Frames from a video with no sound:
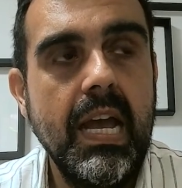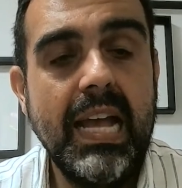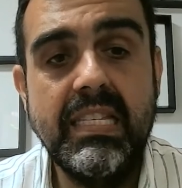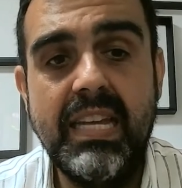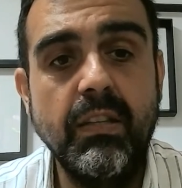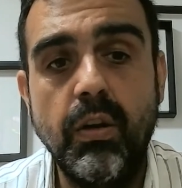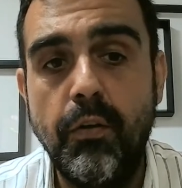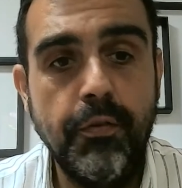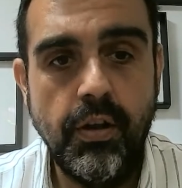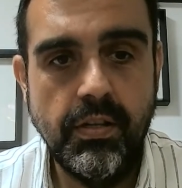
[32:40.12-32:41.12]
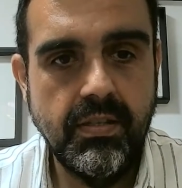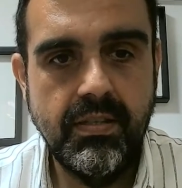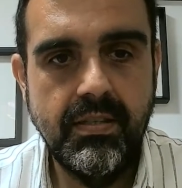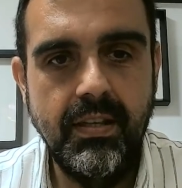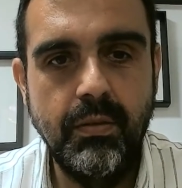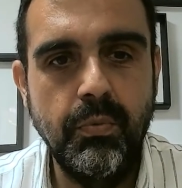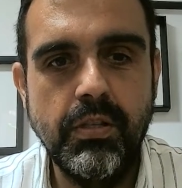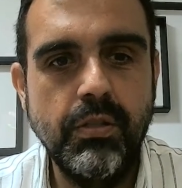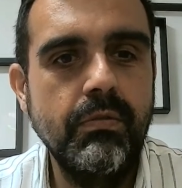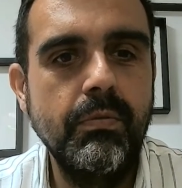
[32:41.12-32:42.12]
a center of costs. It
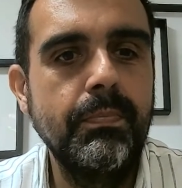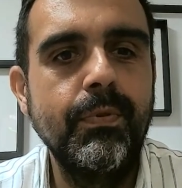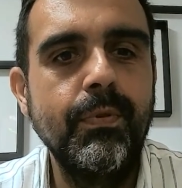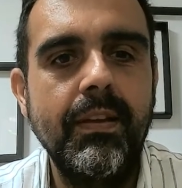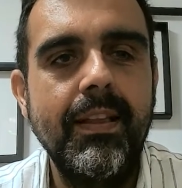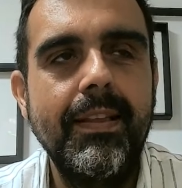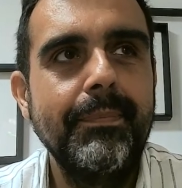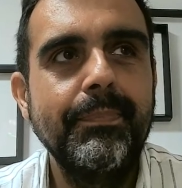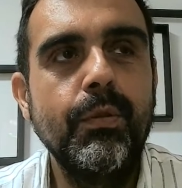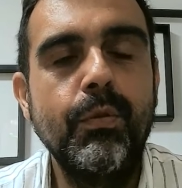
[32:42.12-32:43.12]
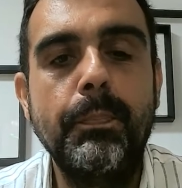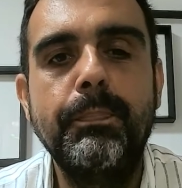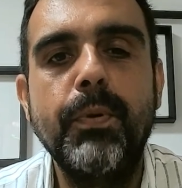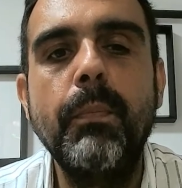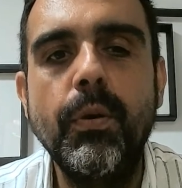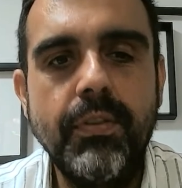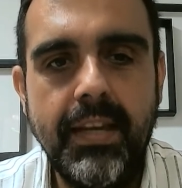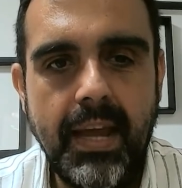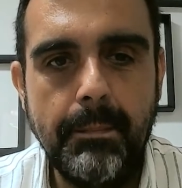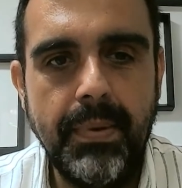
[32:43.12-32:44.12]
was to, to, to promote
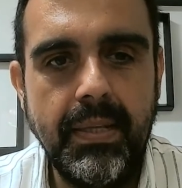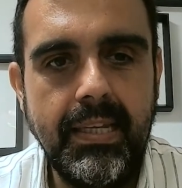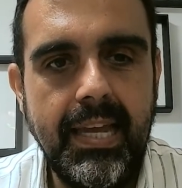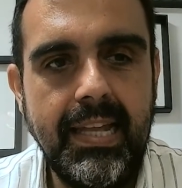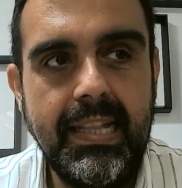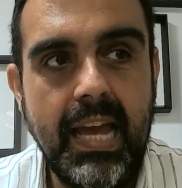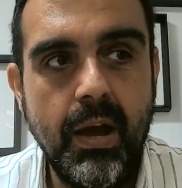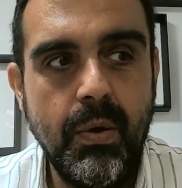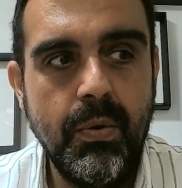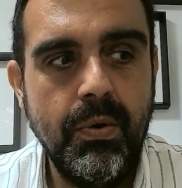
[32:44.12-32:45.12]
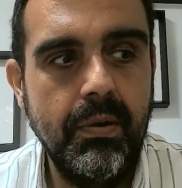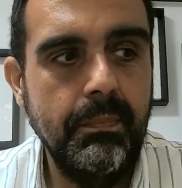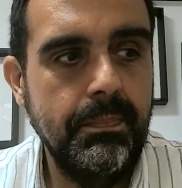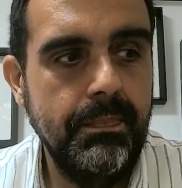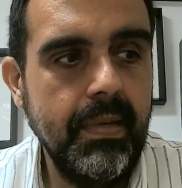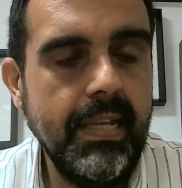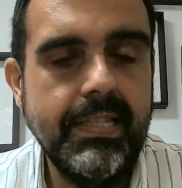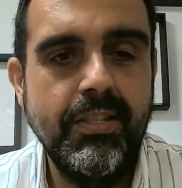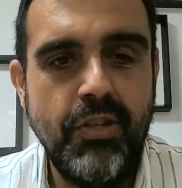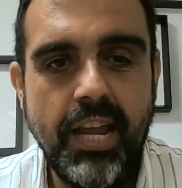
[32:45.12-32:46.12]
the company. And now
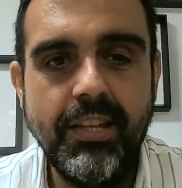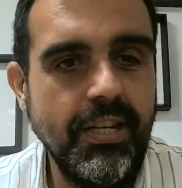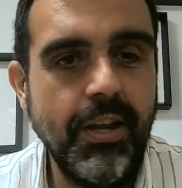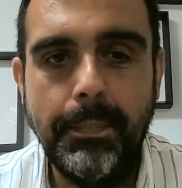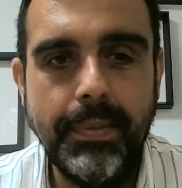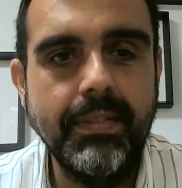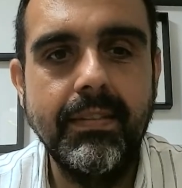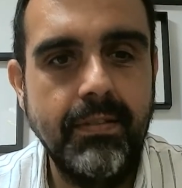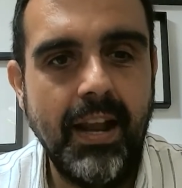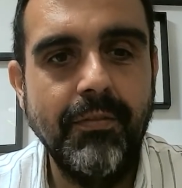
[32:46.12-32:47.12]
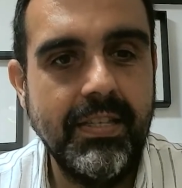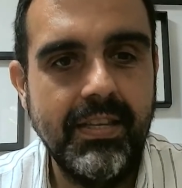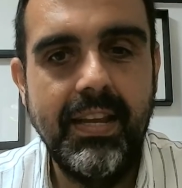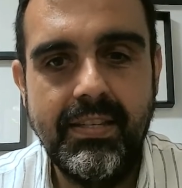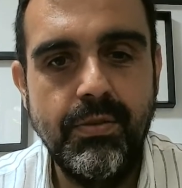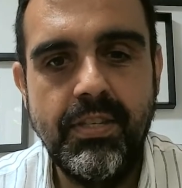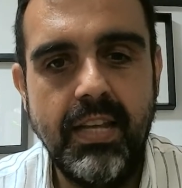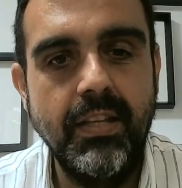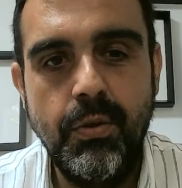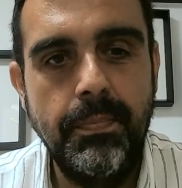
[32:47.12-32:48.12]
it's changing completely the drive. It's, as you
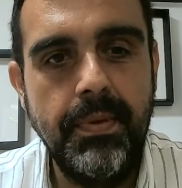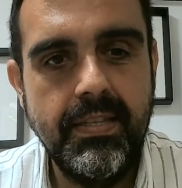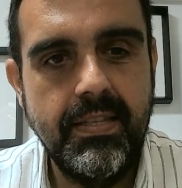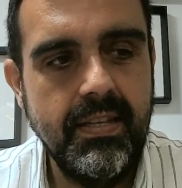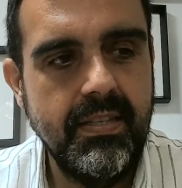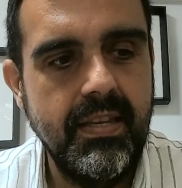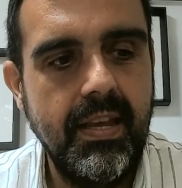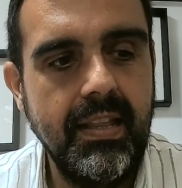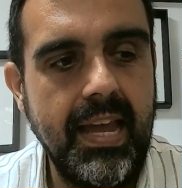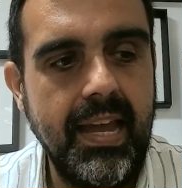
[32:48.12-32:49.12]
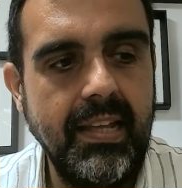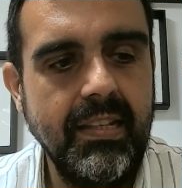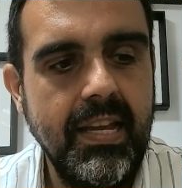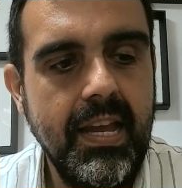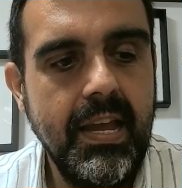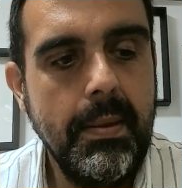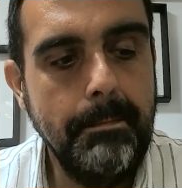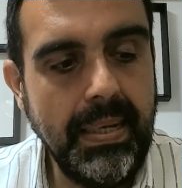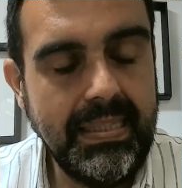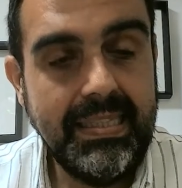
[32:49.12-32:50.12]
said, a new business line,
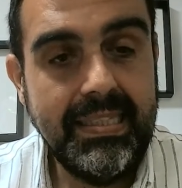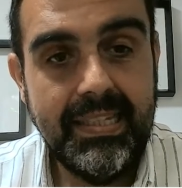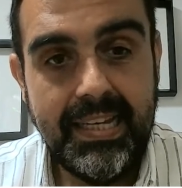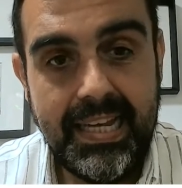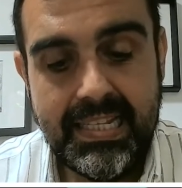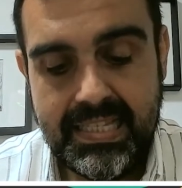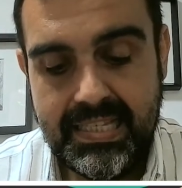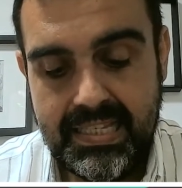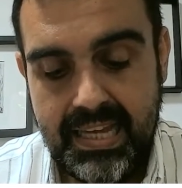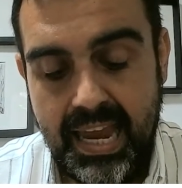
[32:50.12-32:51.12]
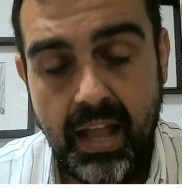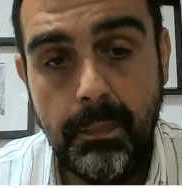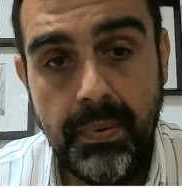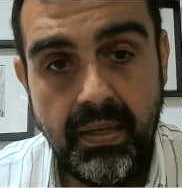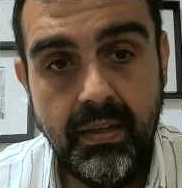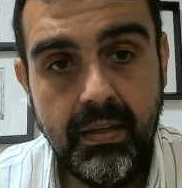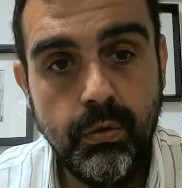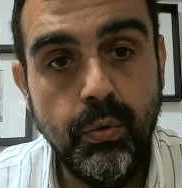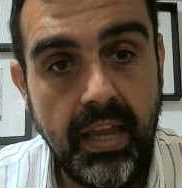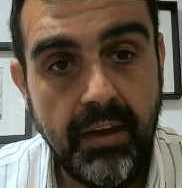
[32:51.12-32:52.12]
but it's helping
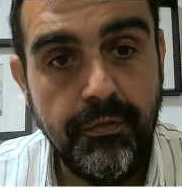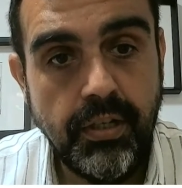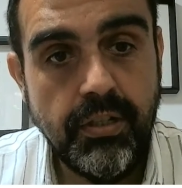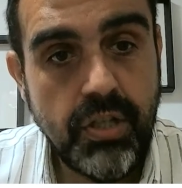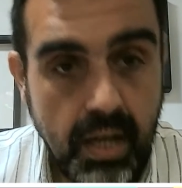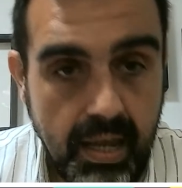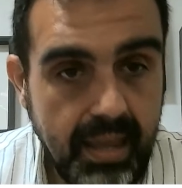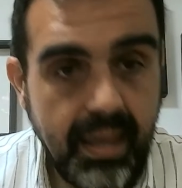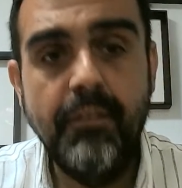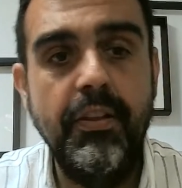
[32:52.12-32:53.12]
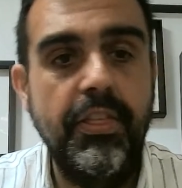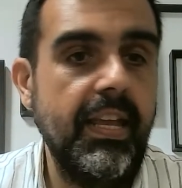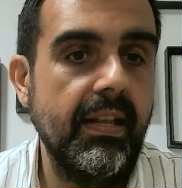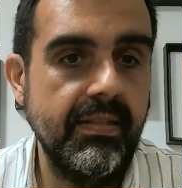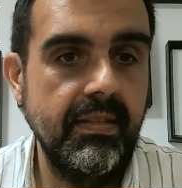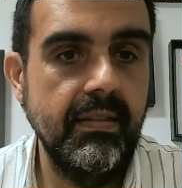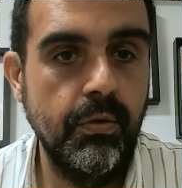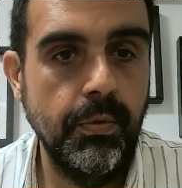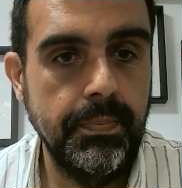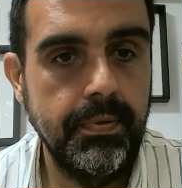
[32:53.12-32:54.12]
to leverage everything else in the
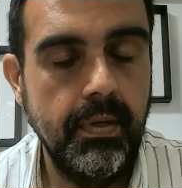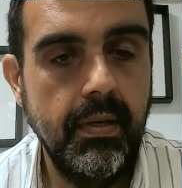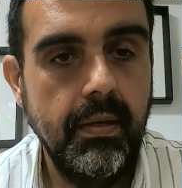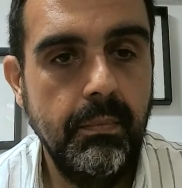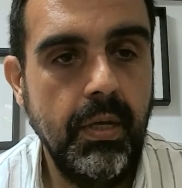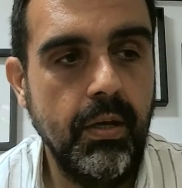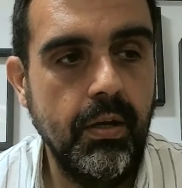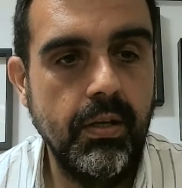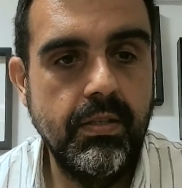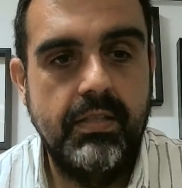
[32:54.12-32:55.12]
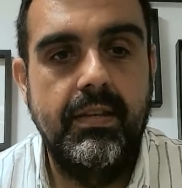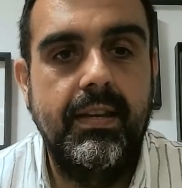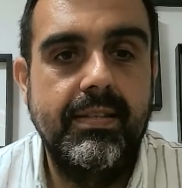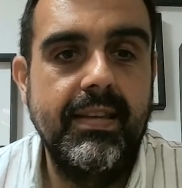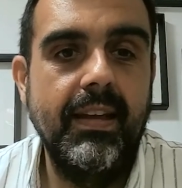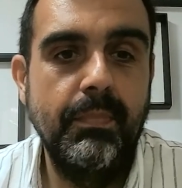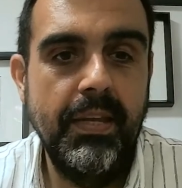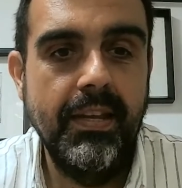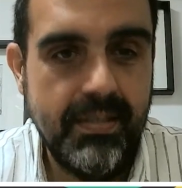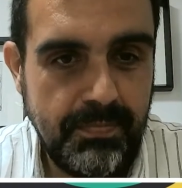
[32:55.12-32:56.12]
group because aside
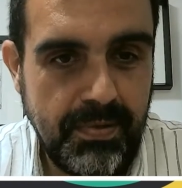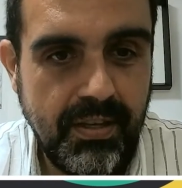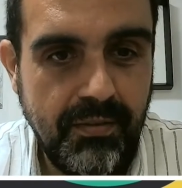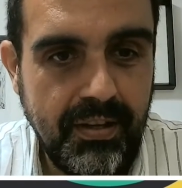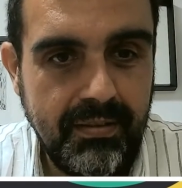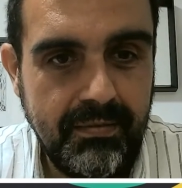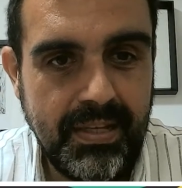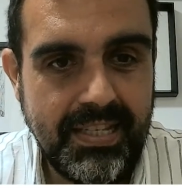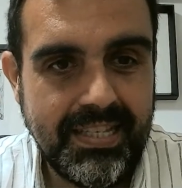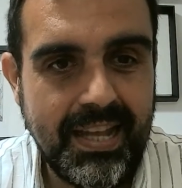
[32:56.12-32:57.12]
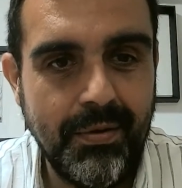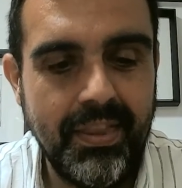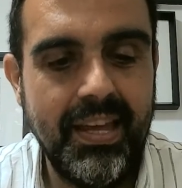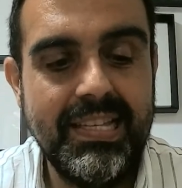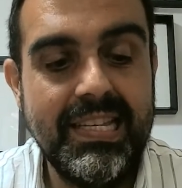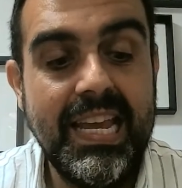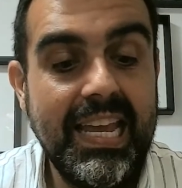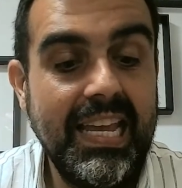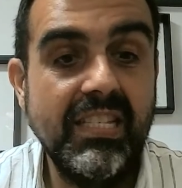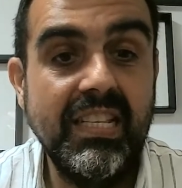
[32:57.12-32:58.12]
being a specific business nowadays,
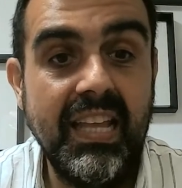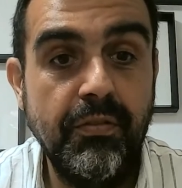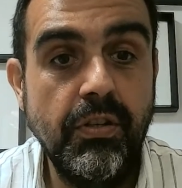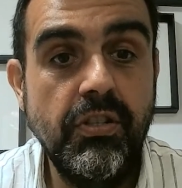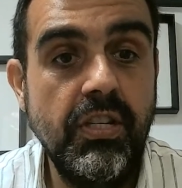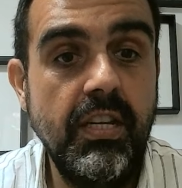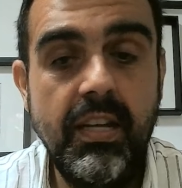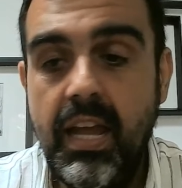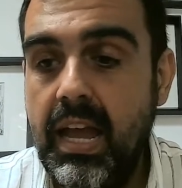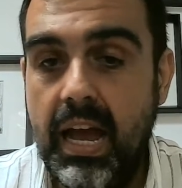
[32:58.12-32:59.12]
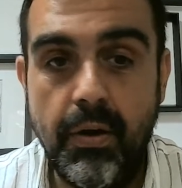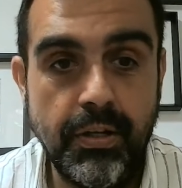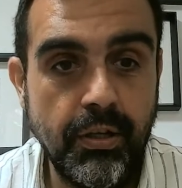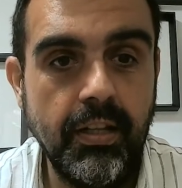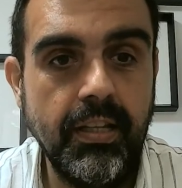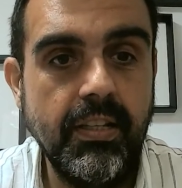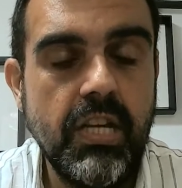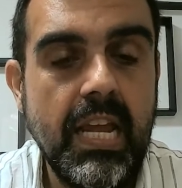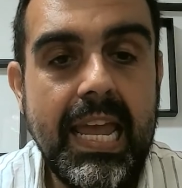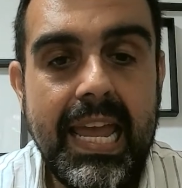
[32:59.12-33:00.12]
it's leveraging our knowledge.
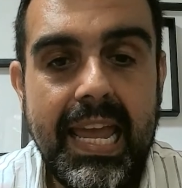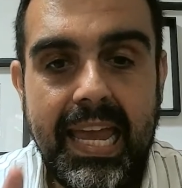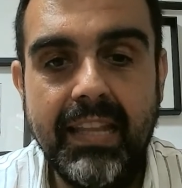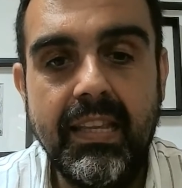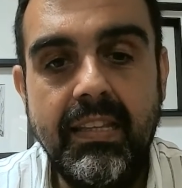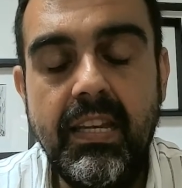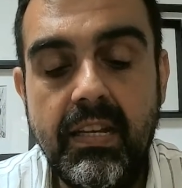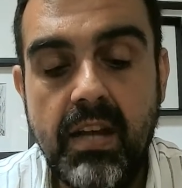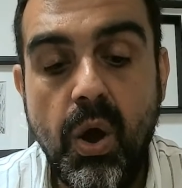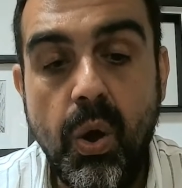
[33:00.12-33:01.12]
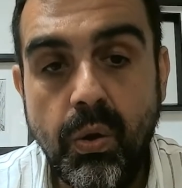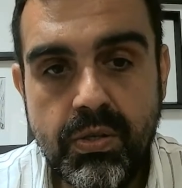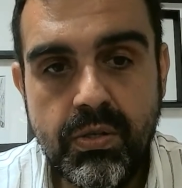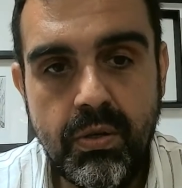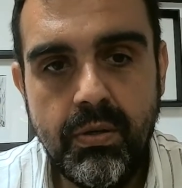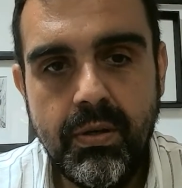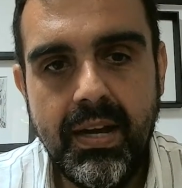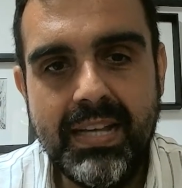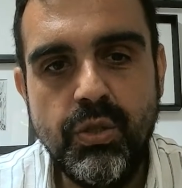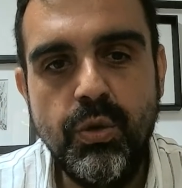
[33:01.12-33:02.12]
And near also
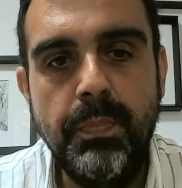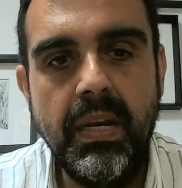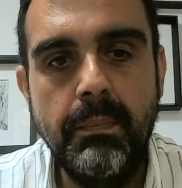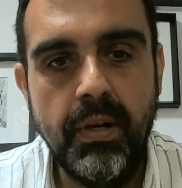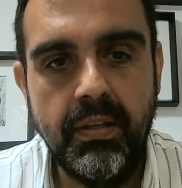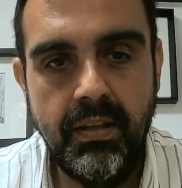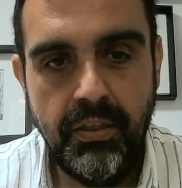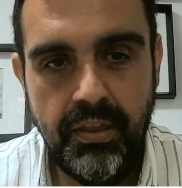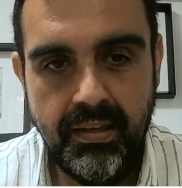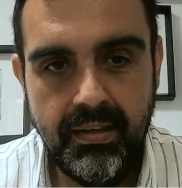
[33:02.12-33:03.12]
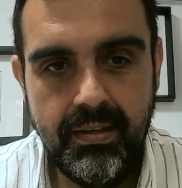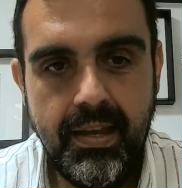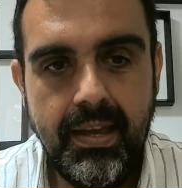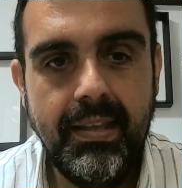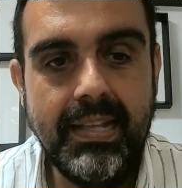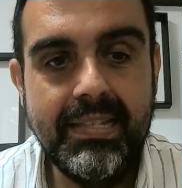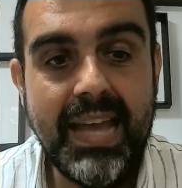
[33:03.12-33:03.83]
a super important thing is